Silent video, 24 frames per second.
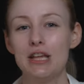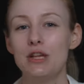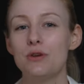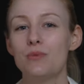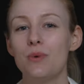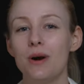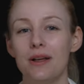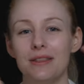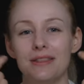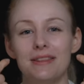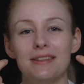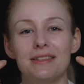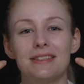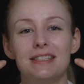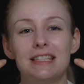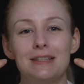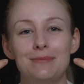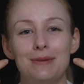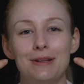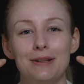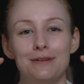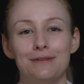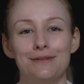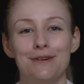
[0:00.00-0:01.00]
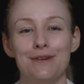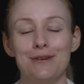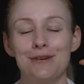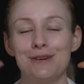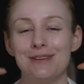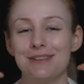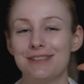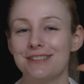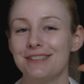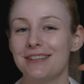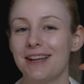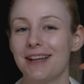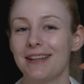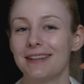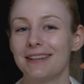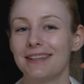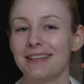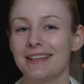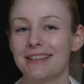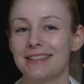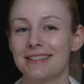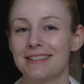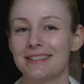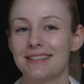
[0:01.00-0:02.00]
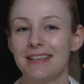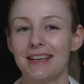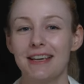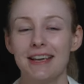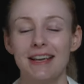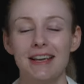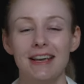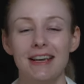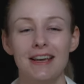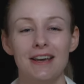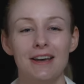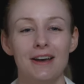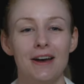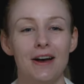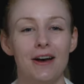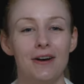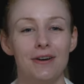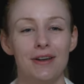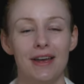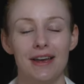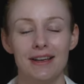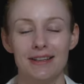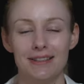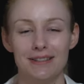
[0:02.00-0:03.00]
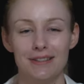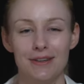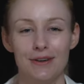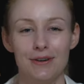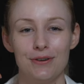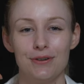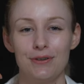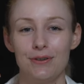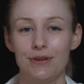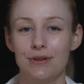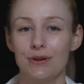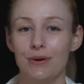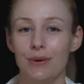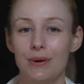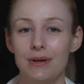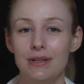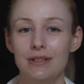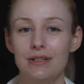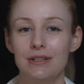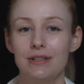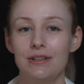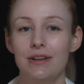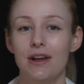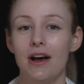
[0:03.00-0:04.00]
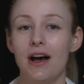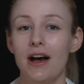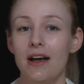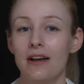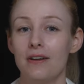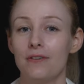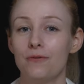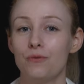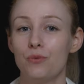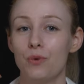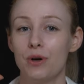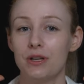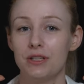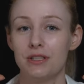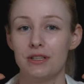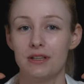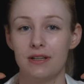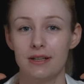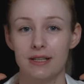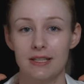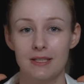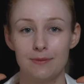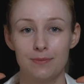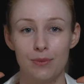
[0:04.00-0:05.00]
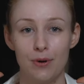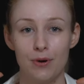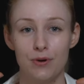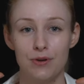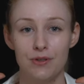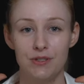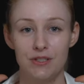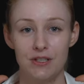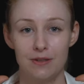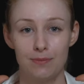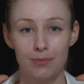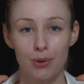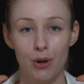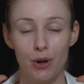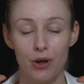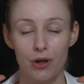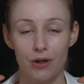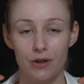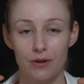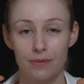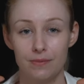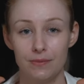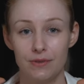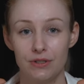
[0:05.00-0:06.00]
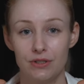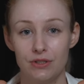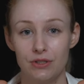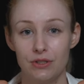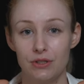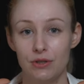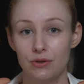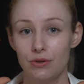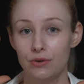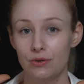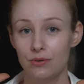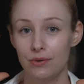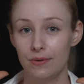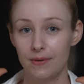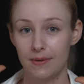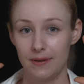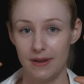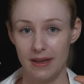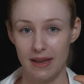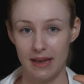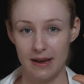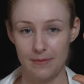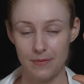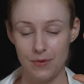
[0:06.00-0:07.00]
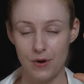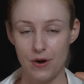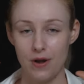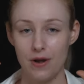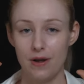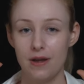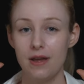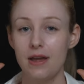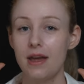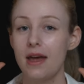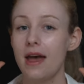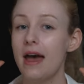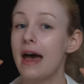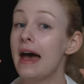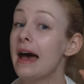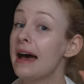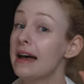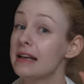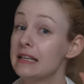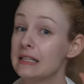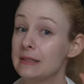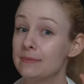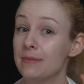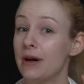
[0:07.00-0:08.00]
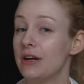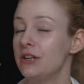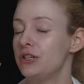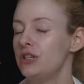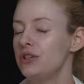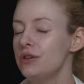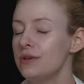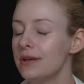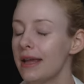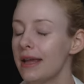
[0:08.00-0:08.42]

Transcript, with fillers: you want this to be the focus, not this. Okay, so you're going to not want to expose your palms to the camera as much. You